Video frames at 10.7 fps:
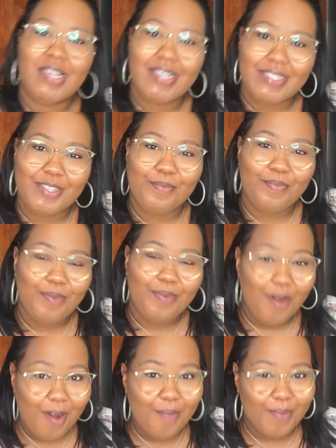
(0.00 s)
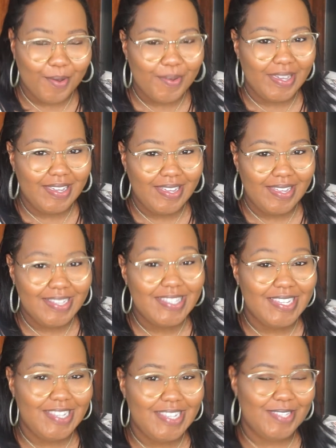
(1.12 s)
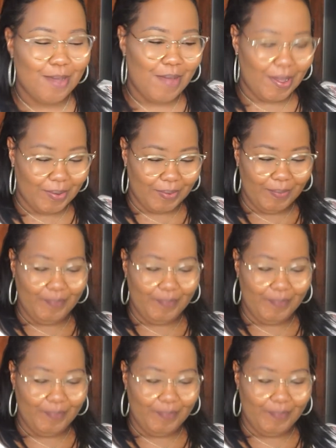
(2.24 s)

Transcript: is the proper way to eat a mango.